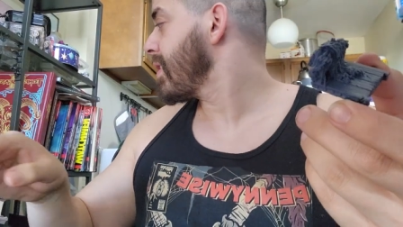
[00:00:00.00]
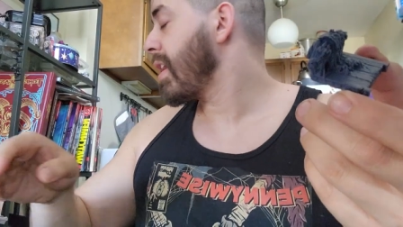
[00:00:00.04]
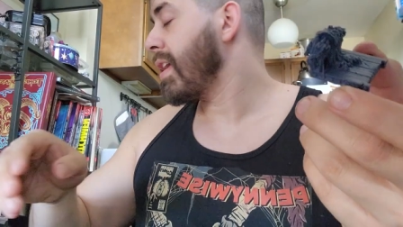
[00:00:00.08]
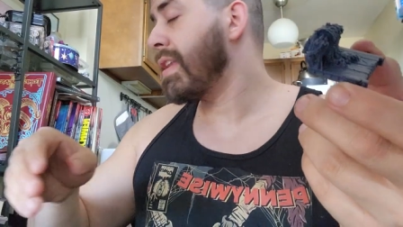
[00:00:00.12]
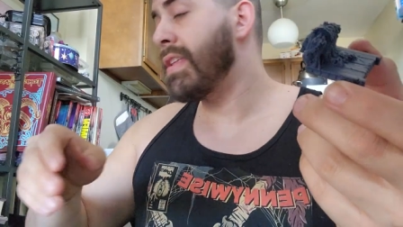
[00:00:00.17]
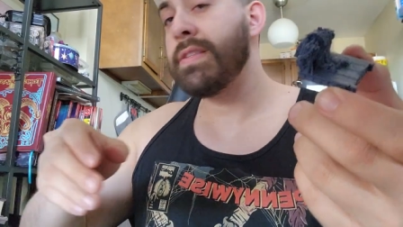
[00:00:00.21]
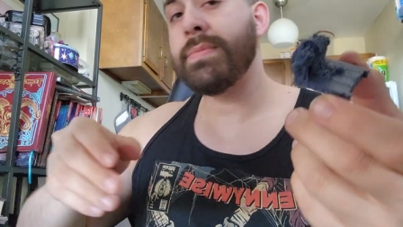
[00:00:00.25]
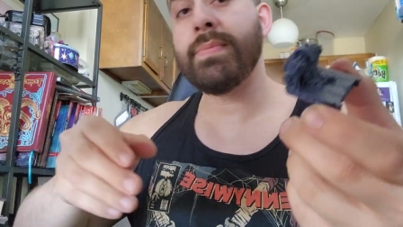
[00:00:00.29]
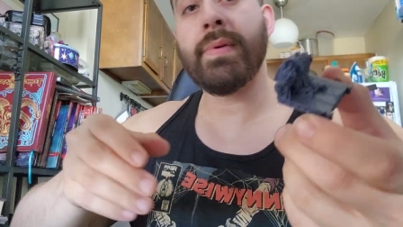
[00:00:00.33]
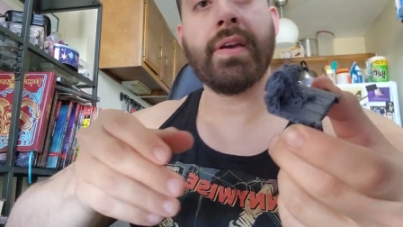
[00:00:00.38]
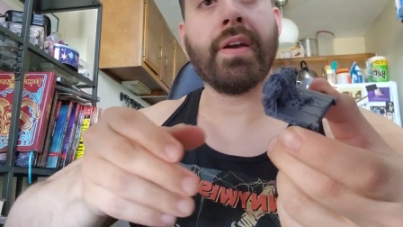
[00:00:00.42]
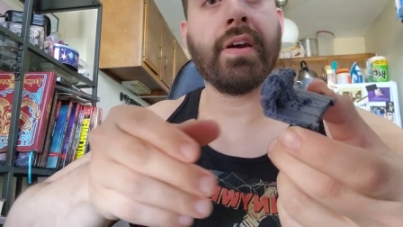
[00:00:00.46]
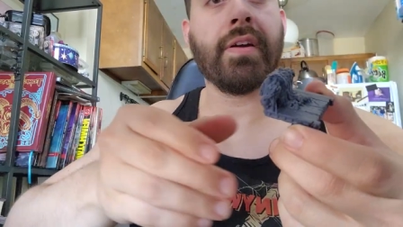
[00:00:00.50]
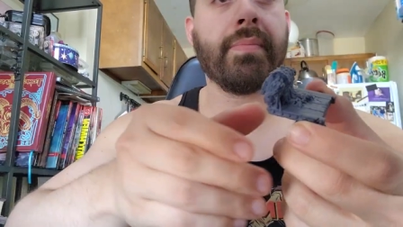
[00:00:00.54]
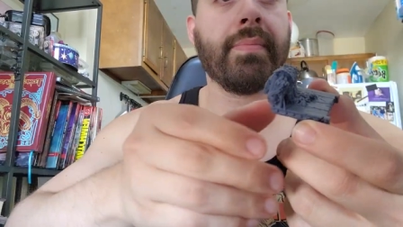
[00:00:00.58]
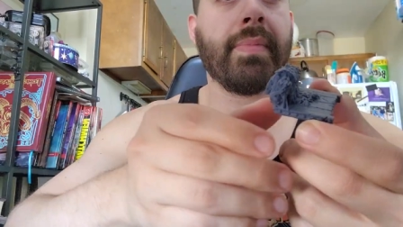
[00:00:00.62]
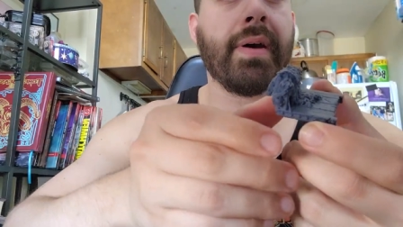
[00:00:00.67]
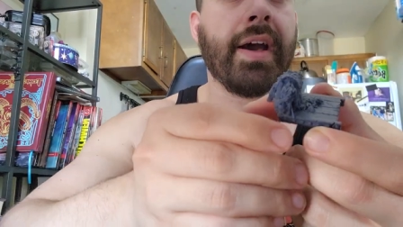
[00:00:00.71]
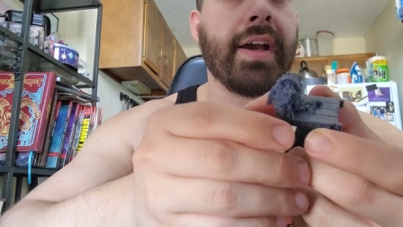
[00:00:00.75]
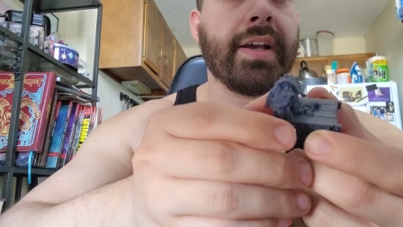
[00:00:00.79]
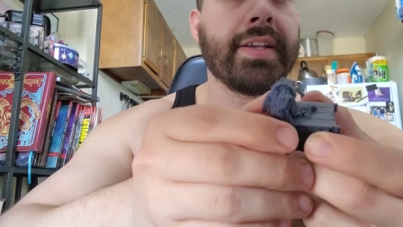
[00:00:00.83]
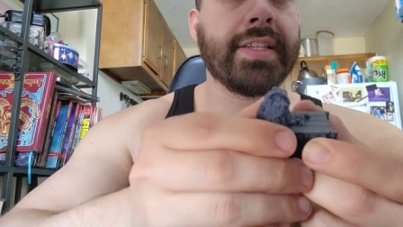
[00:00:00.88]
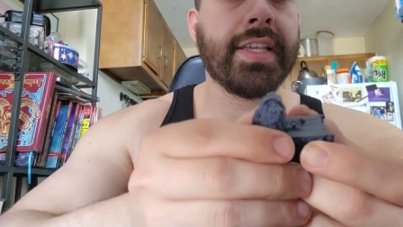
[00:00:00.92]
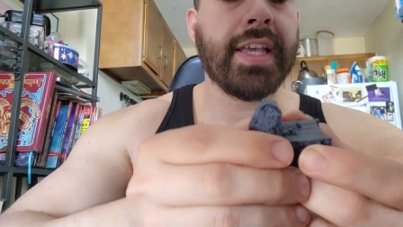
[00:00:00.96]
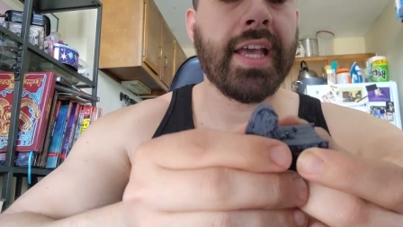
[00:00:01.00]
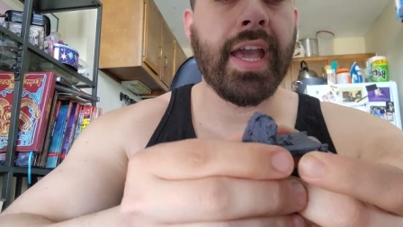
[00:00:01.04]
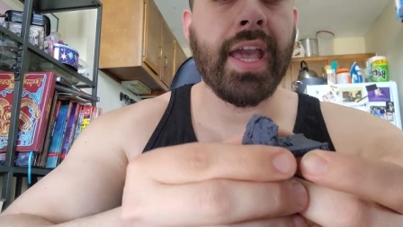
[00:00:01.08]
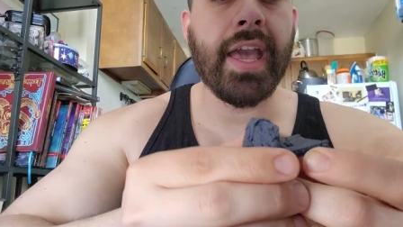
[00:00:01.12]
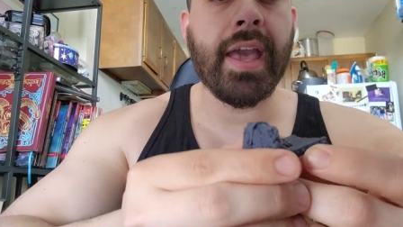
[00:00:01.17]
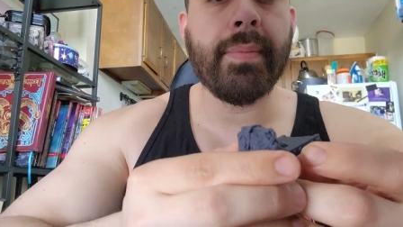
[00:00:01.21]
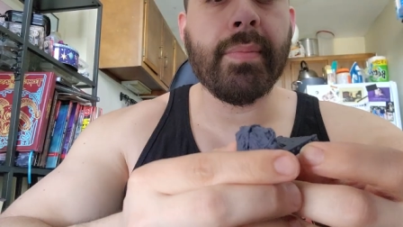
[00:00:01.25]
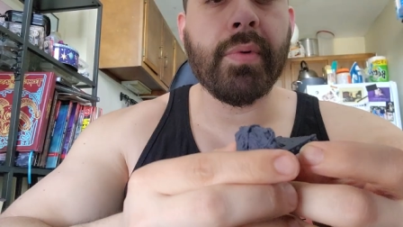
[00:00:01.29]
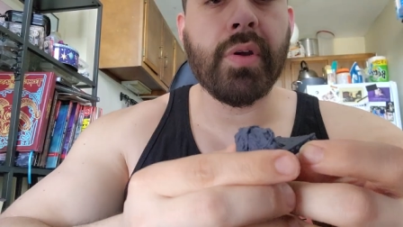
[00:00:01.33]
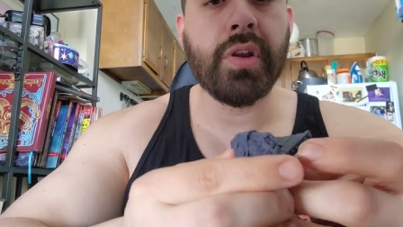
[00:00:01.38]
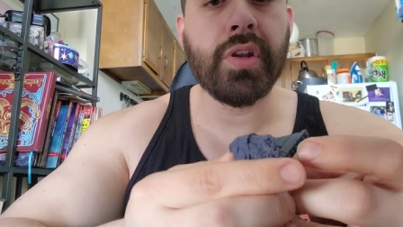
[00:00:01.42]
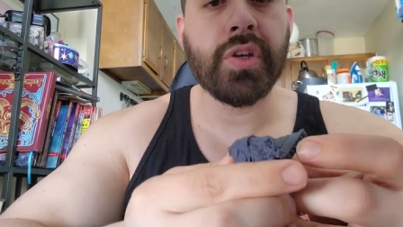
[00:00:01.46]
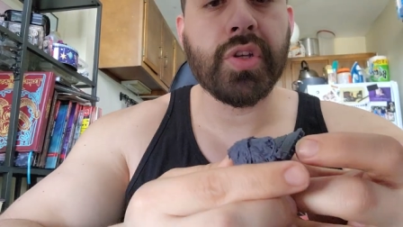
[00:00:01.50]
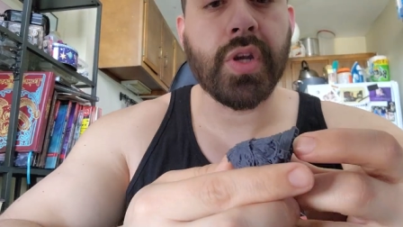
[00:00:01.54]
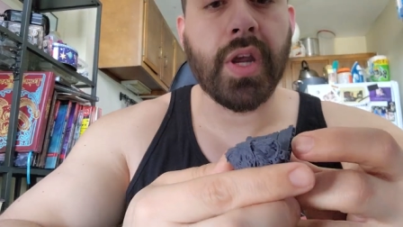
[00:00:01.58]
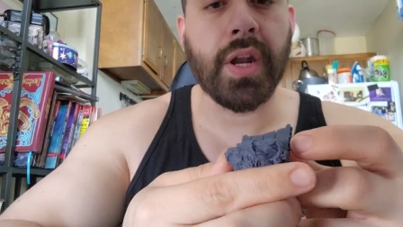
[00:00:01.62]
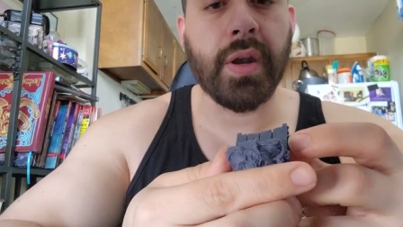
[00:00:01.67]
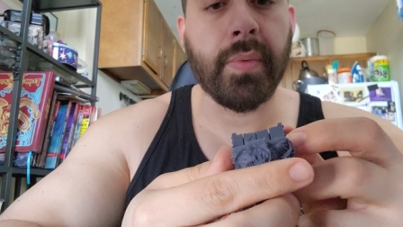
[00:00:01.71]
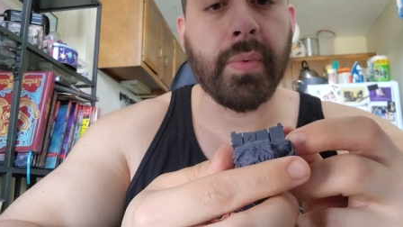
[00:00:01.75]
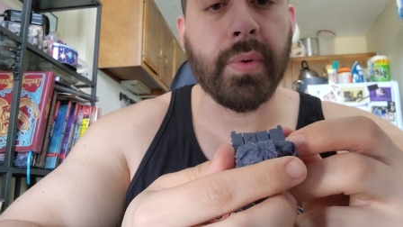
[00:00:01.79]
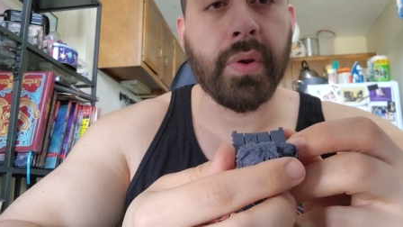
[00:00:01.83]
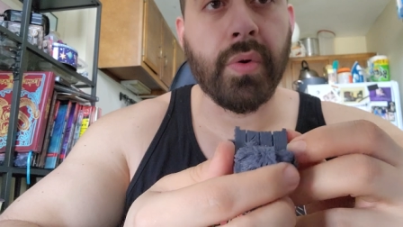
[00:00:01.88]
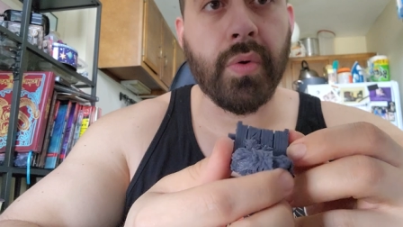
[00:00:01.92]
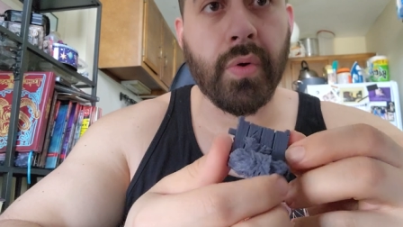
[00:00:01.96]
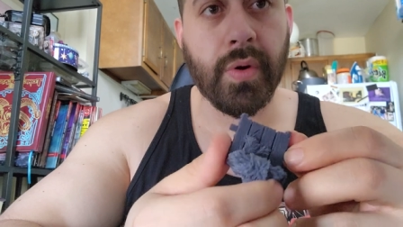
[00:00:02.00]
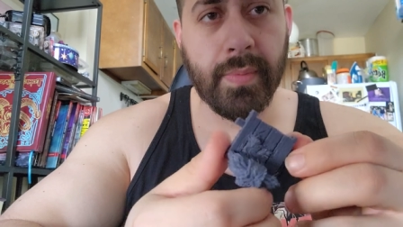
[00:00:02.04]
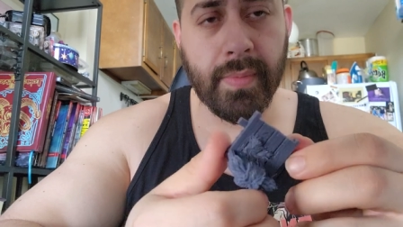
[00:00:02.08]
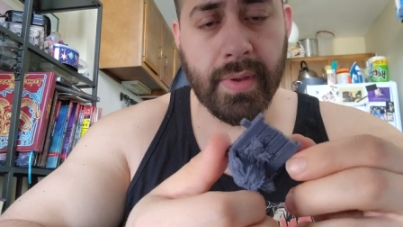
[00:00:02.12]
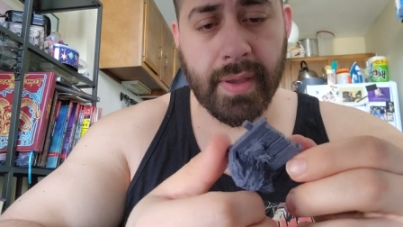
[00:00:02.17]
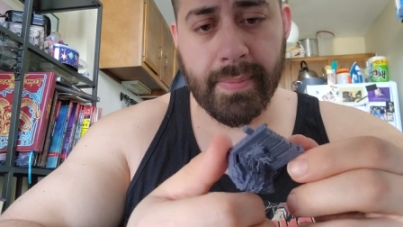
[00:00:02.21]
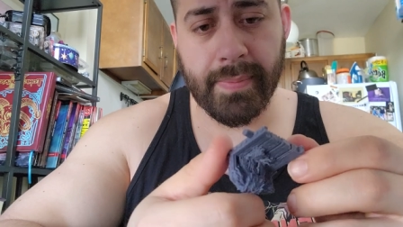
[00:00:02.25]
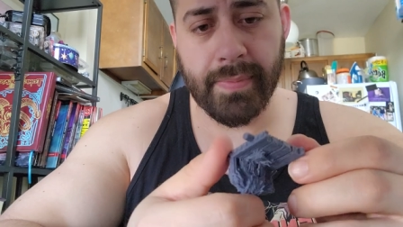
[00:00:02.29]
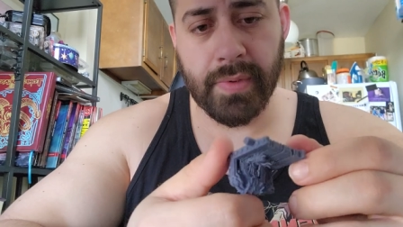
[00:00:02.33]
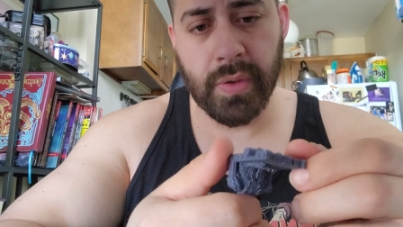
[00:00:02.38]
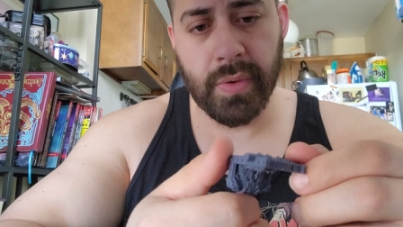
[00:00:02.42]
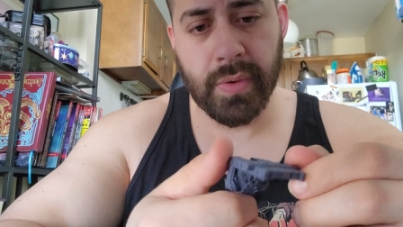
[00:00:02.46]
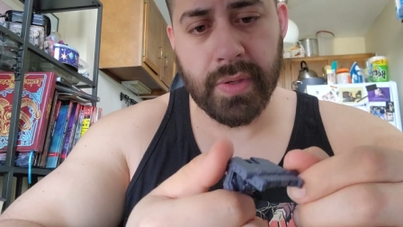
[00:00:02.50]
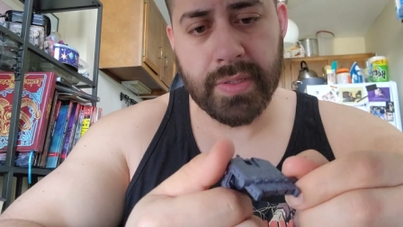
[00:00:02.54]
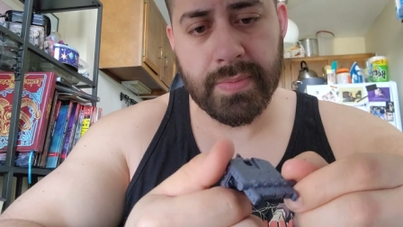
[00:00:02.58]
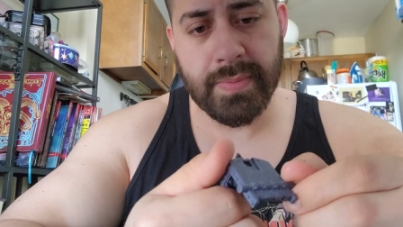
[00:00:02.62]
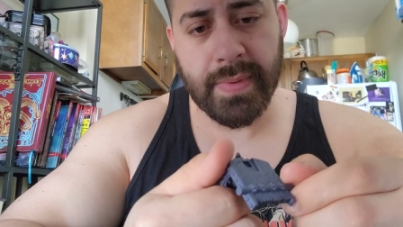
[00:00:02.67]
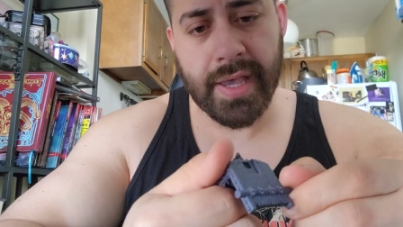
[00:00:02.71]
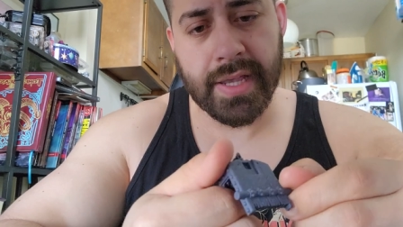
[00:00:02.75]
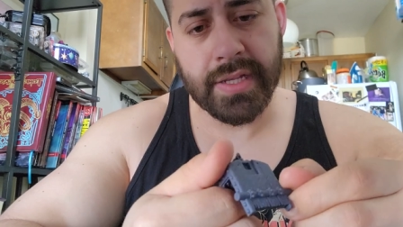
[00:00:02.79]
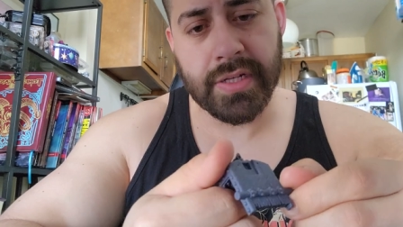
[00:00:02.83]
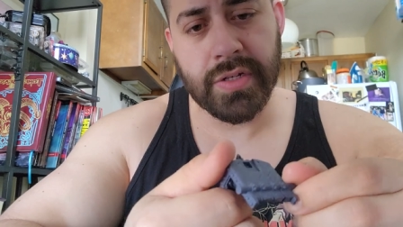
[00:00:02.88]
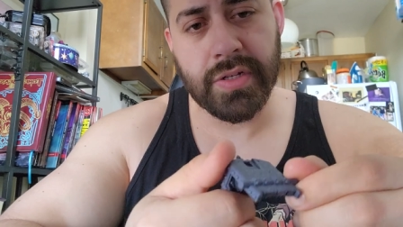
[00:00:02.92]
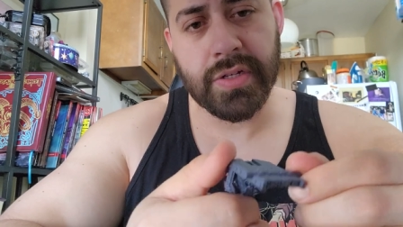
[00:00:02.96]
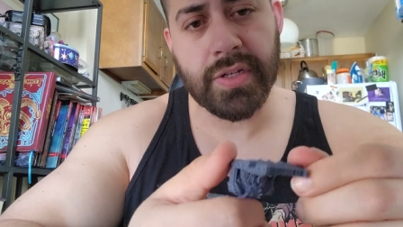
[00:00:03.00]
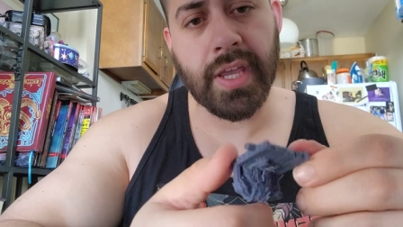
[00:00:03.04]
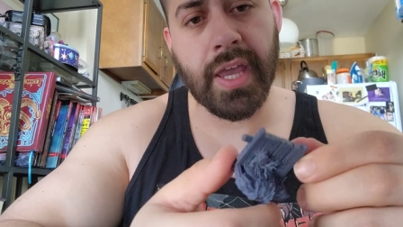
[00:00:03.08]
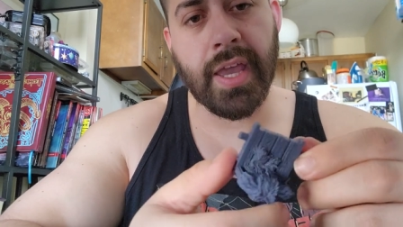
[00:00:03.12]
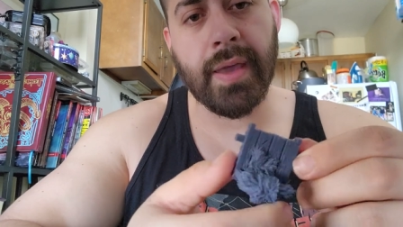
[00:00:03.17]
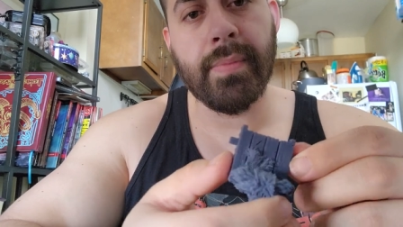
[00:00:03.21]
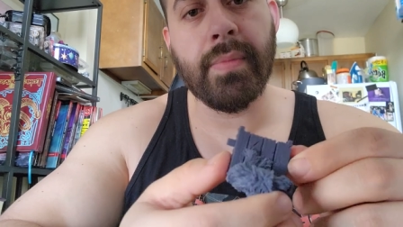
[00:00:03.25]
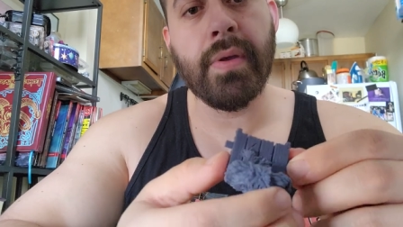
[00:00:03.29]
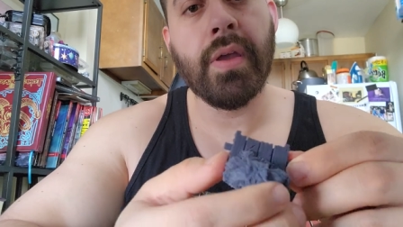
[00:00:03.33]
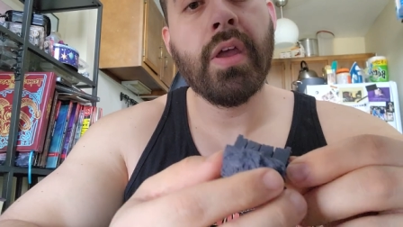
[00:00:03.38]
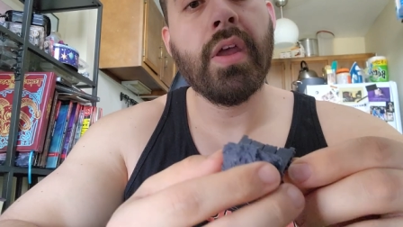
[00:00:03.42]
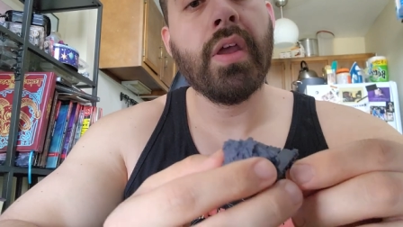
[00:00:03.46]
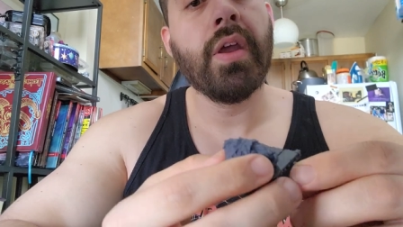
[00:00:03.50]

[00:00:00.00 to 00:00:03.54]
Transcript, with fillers: That is my unboxing. I am going to try to record my U.S. Masters game